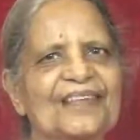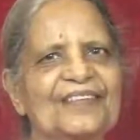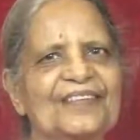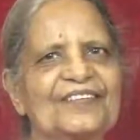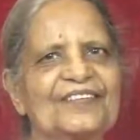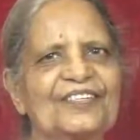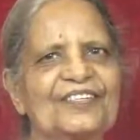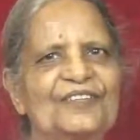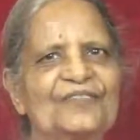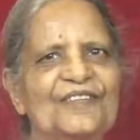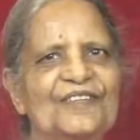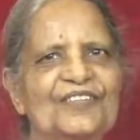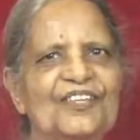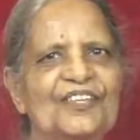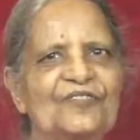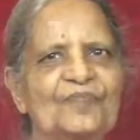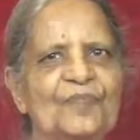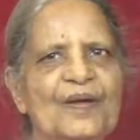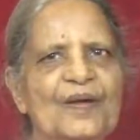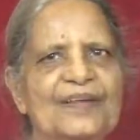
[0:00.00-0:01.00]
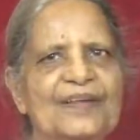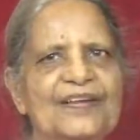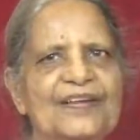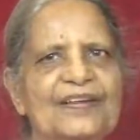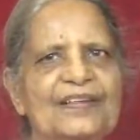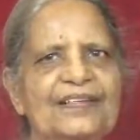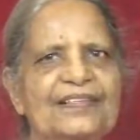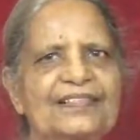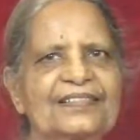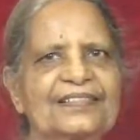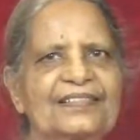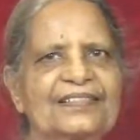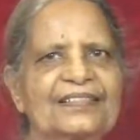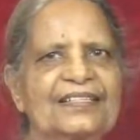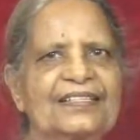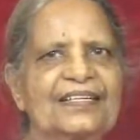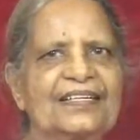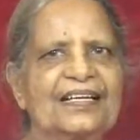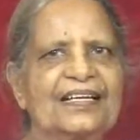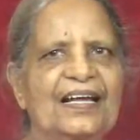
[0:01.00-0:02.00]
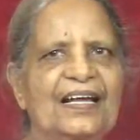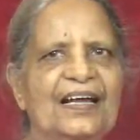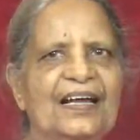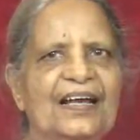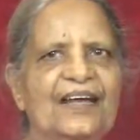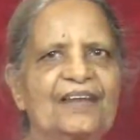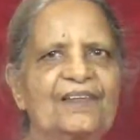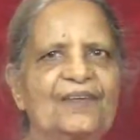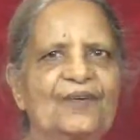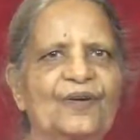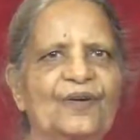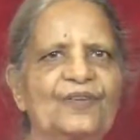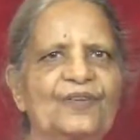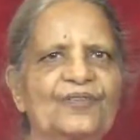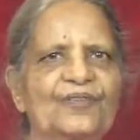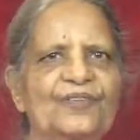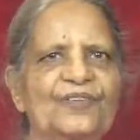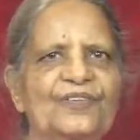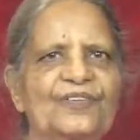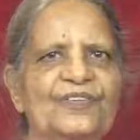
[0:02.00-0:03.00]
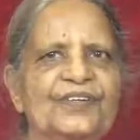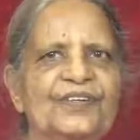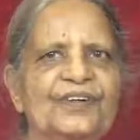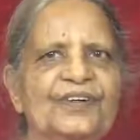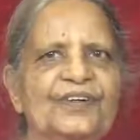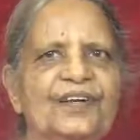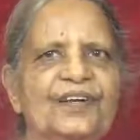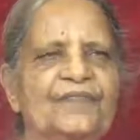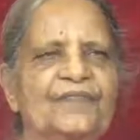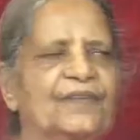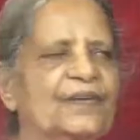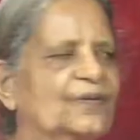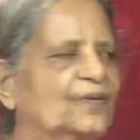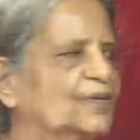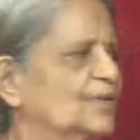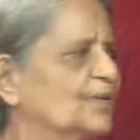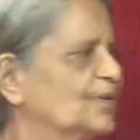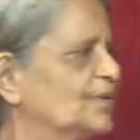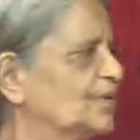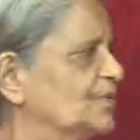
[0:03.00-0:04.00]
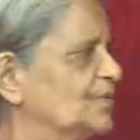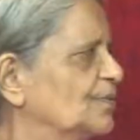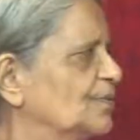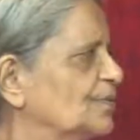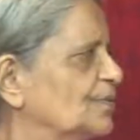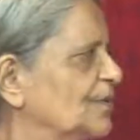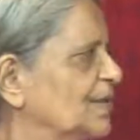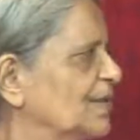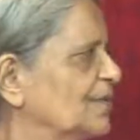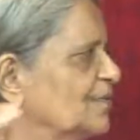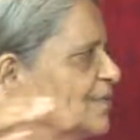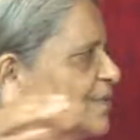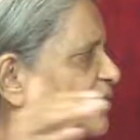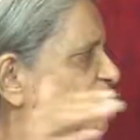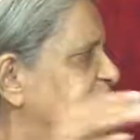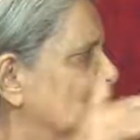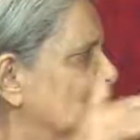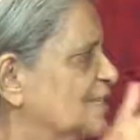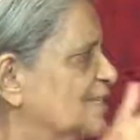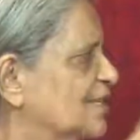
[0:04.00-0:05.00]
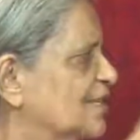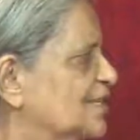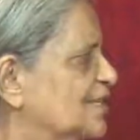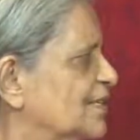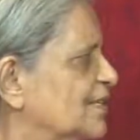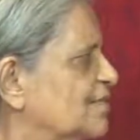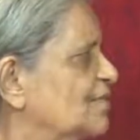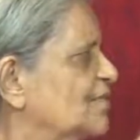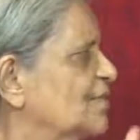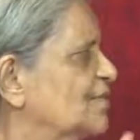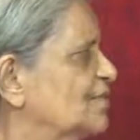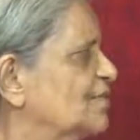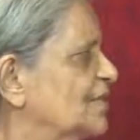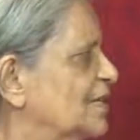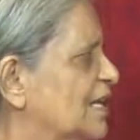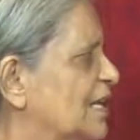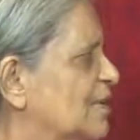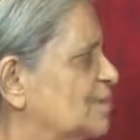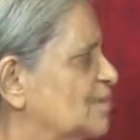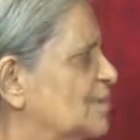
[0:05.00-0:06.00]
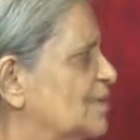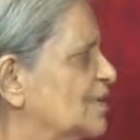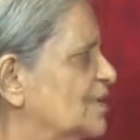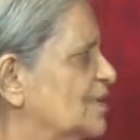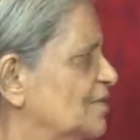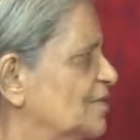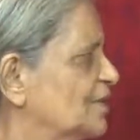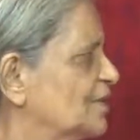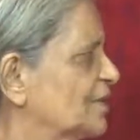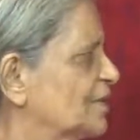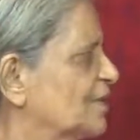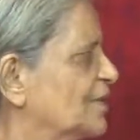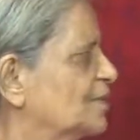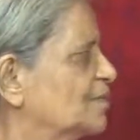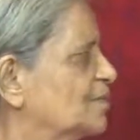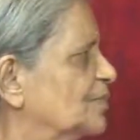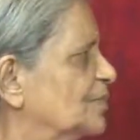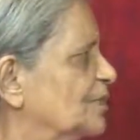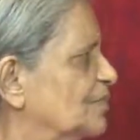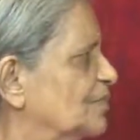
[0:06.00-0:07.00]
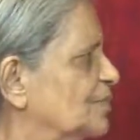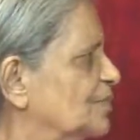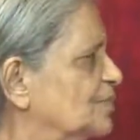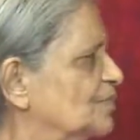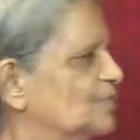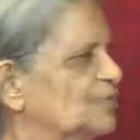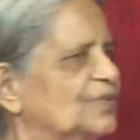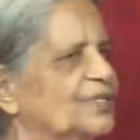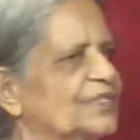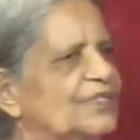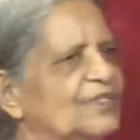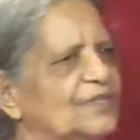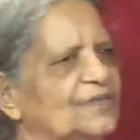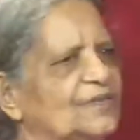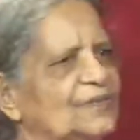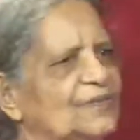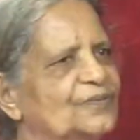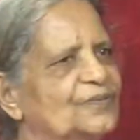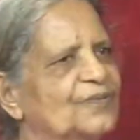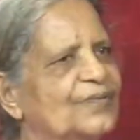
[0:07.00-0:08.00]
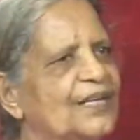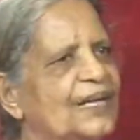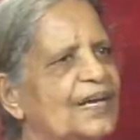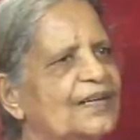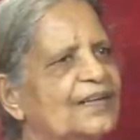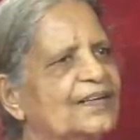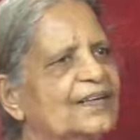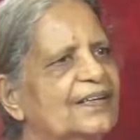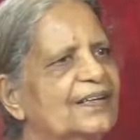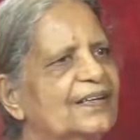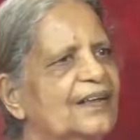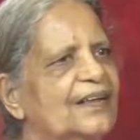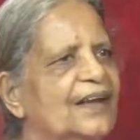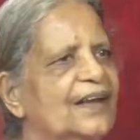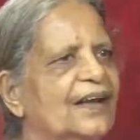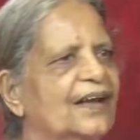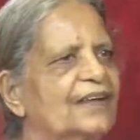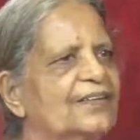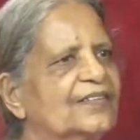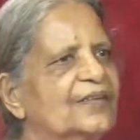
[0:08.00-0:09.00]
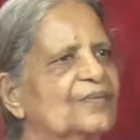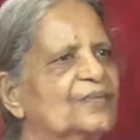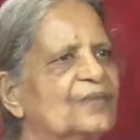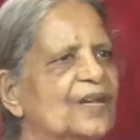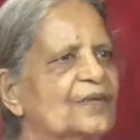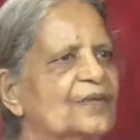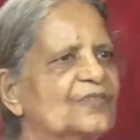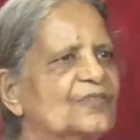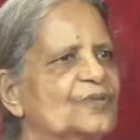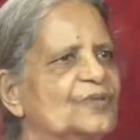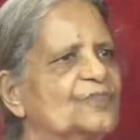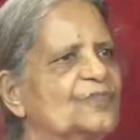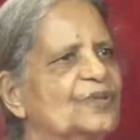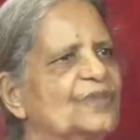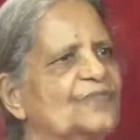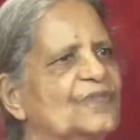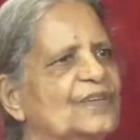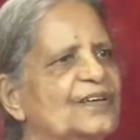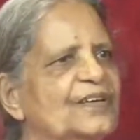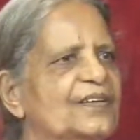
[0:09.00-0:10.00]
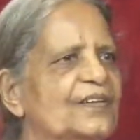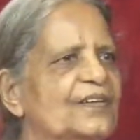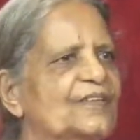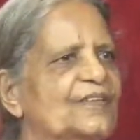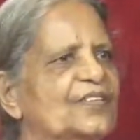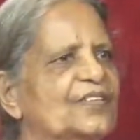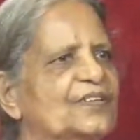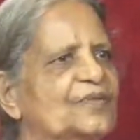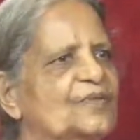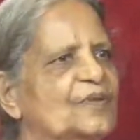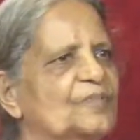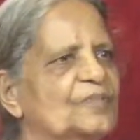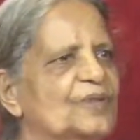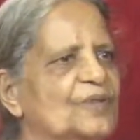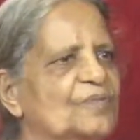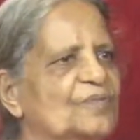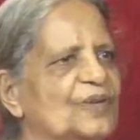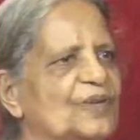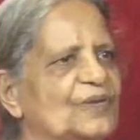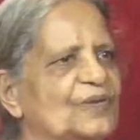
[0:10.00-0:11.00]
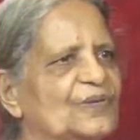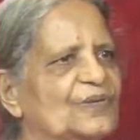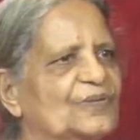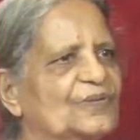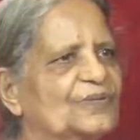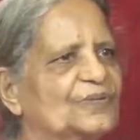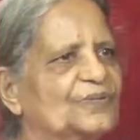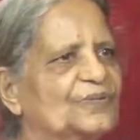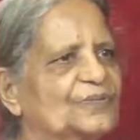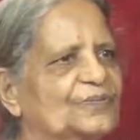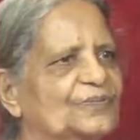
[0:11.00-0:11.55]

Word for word: She was expecting I will call Yudhishthira, I will call Nakul, I will call Sadev, he will help me, he will come, he will do this, he will do that. And sometimes in between, he was remembering me also.